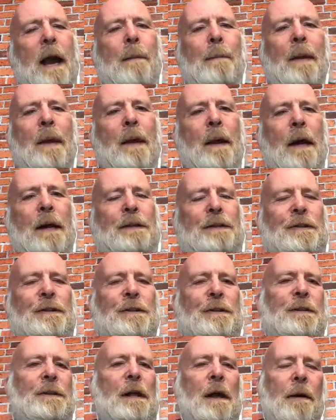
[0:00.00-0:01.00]

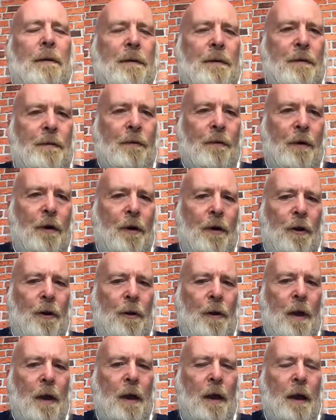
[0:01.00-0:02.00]
application is going
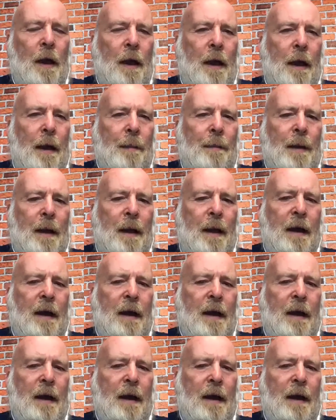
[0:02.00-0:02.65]
through, and